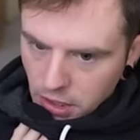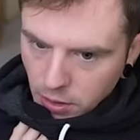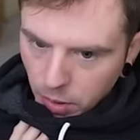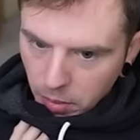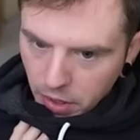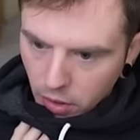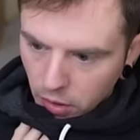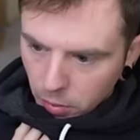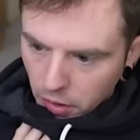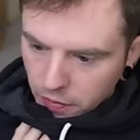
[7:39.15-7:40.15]
Probably not going to
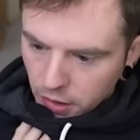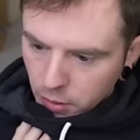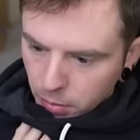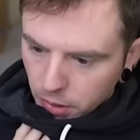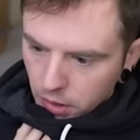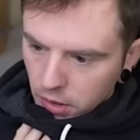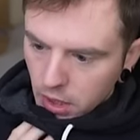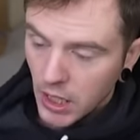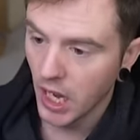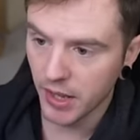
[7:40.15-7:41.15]
bluff it, but
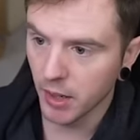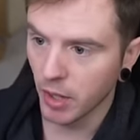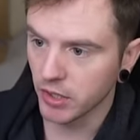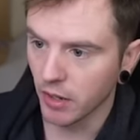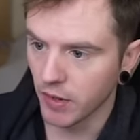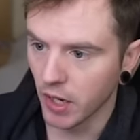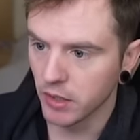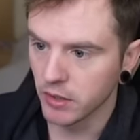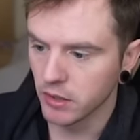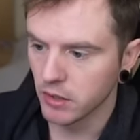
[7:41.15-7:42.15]
I think he might just have
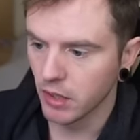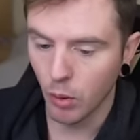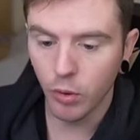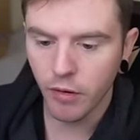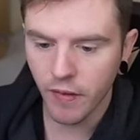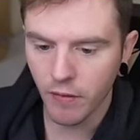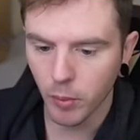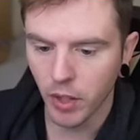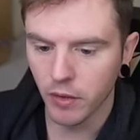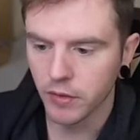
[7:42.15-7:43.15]
nines. I wonder if he ever
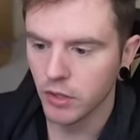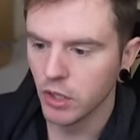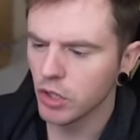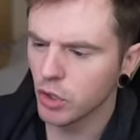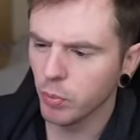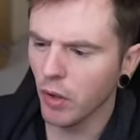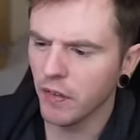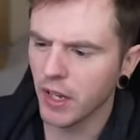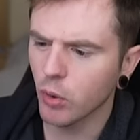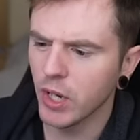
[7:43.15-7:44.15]
bluffs. Just bluff
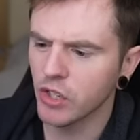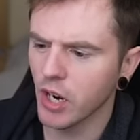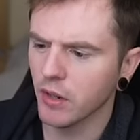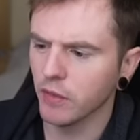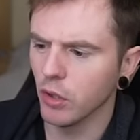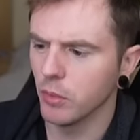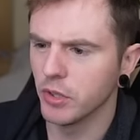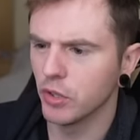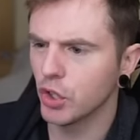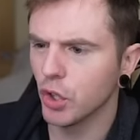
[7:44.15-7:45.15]
like queen, jack of clubs.
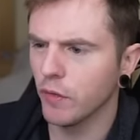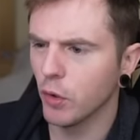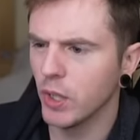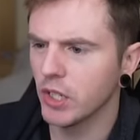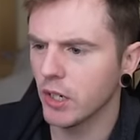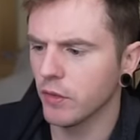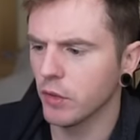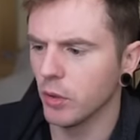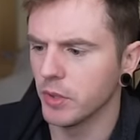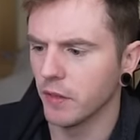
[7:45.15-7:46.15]
Just shove queen, jack of
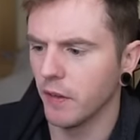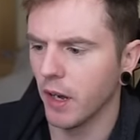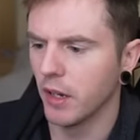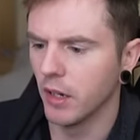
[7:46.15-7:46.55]
clubs, you fanny.